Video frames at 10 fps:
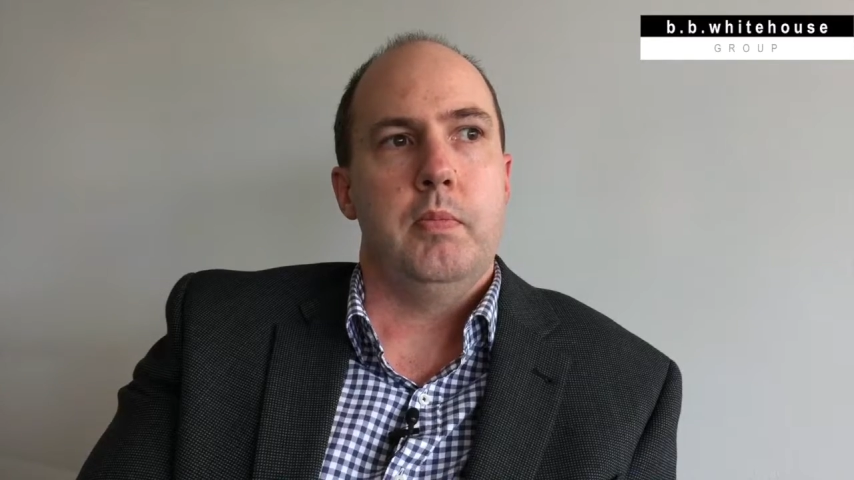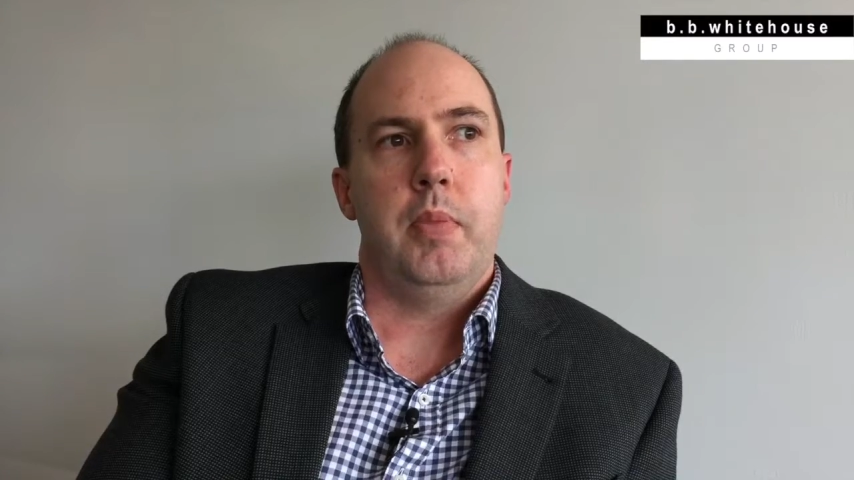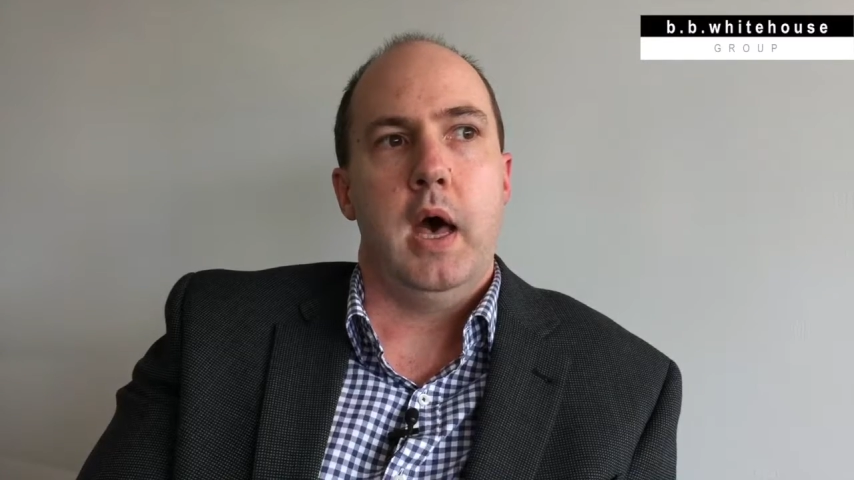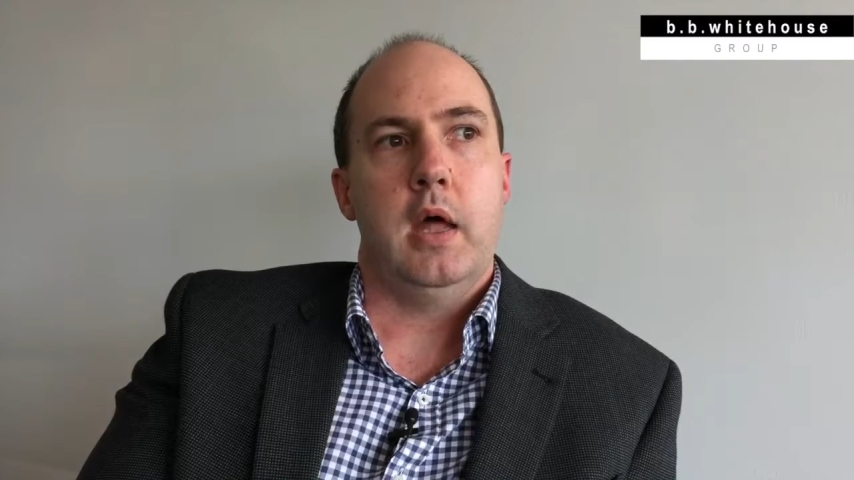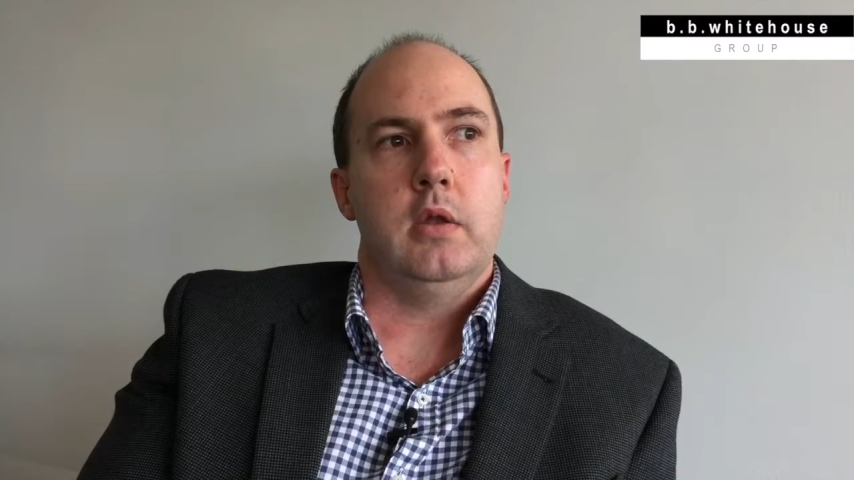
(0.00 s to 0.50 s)

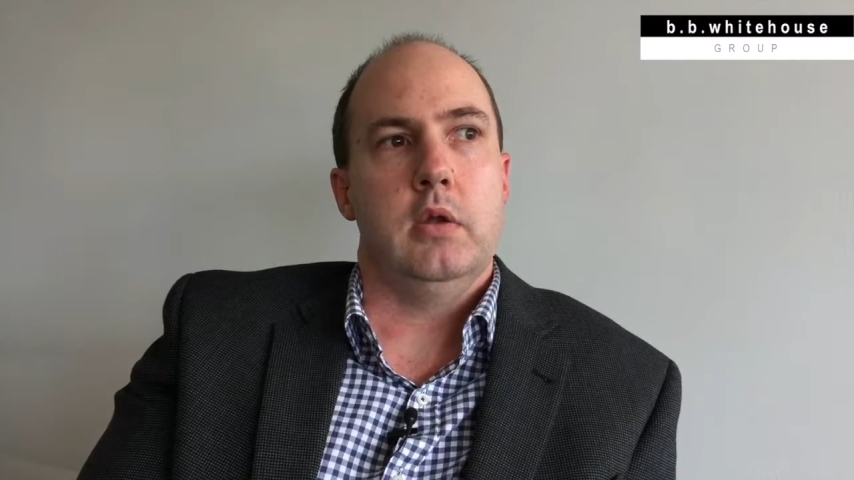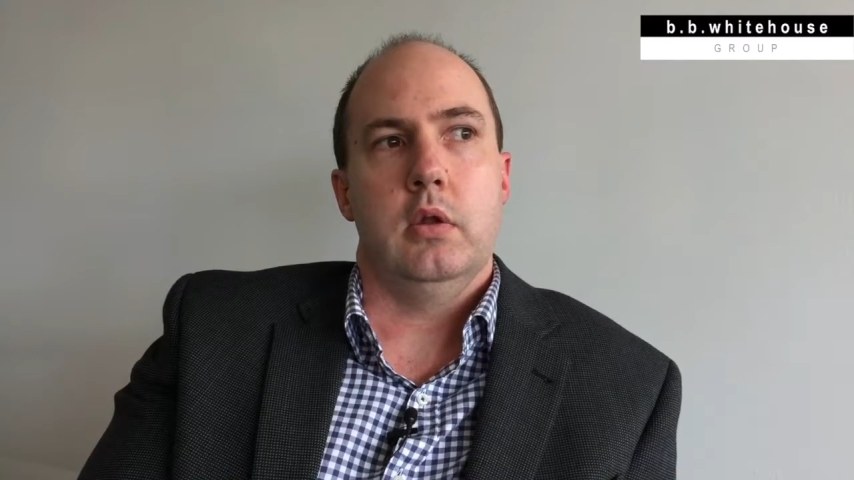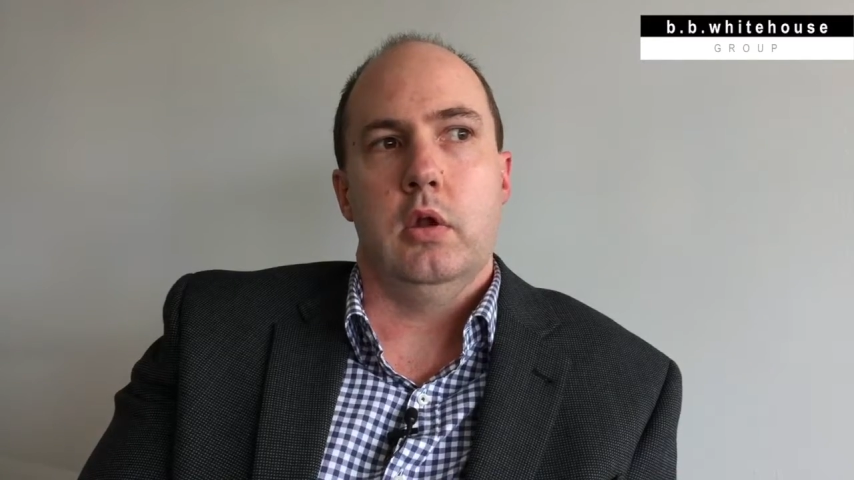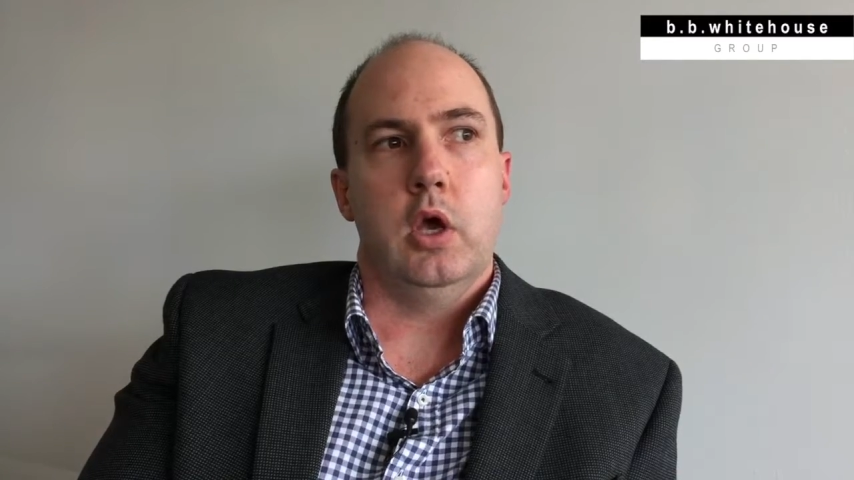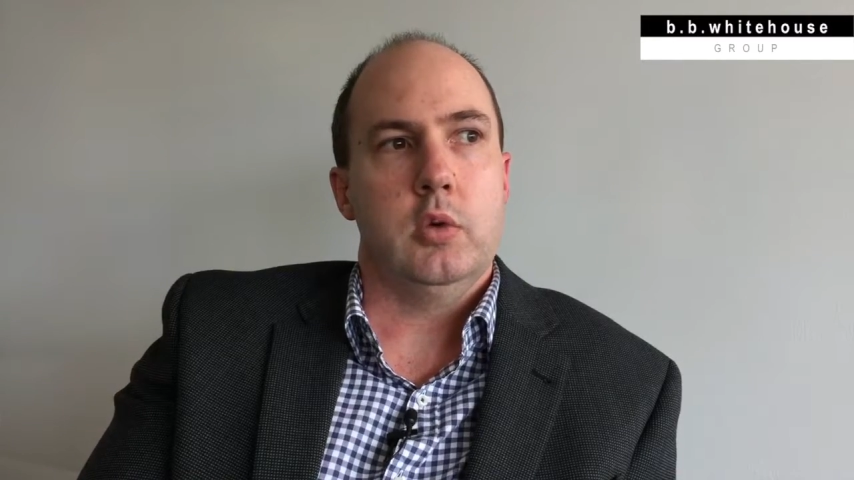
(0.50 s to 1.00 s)
but
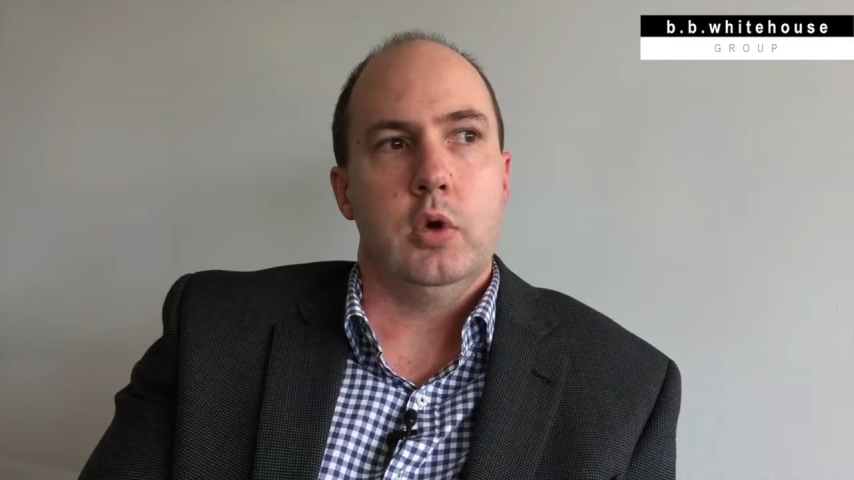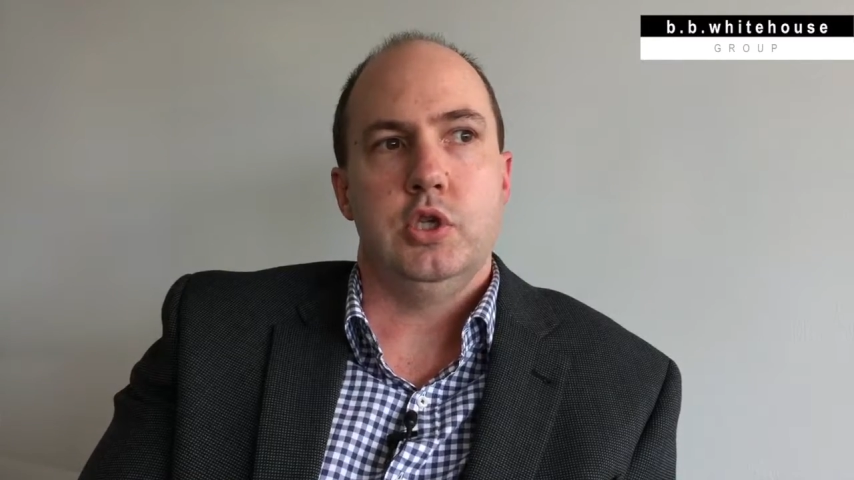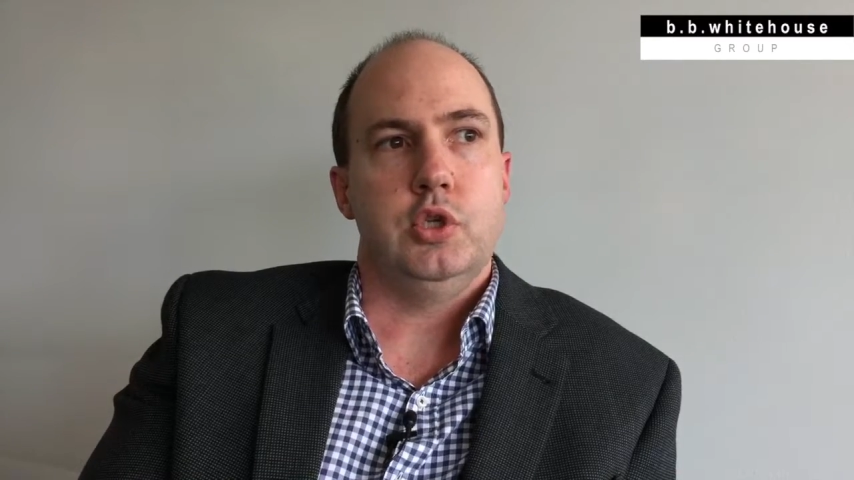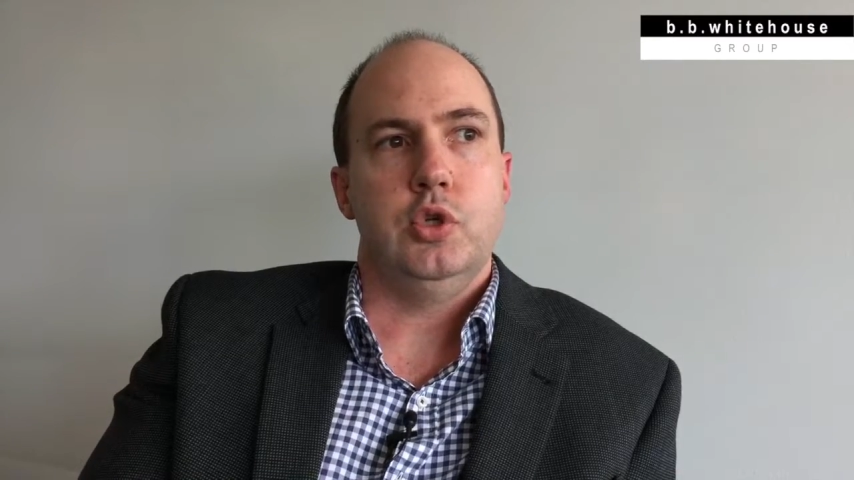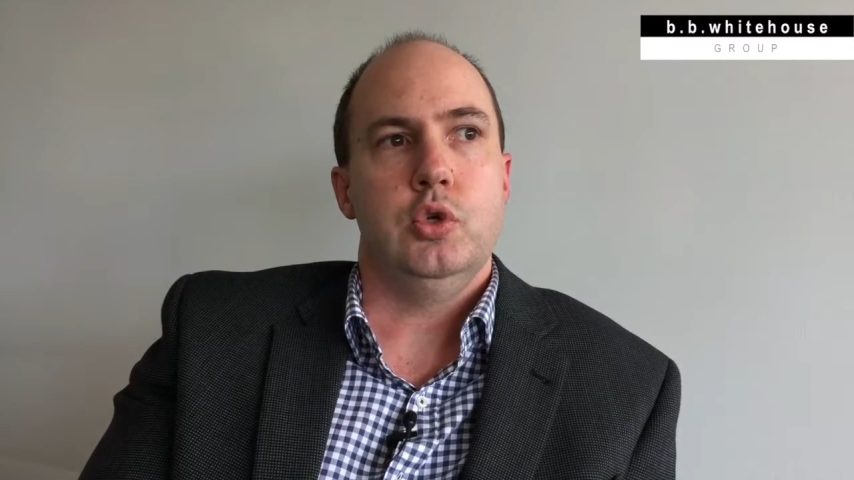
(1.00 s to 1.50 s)
likewise you